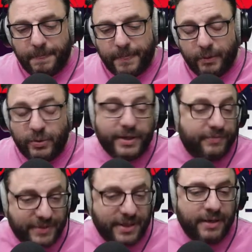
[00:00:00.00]
we have
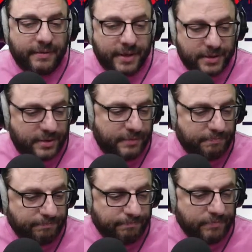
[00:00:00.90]
seen that
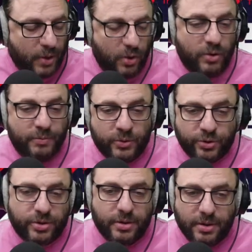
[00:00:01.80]

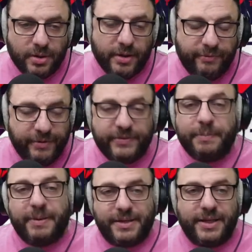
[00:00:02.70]
almost
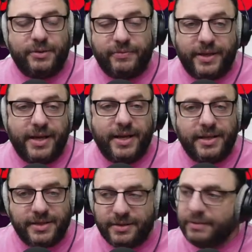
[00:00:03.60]
50% of the
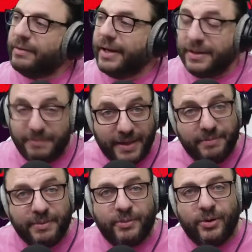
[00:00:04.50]
race and
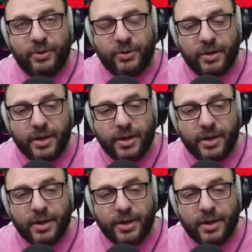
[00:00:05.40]
maybe more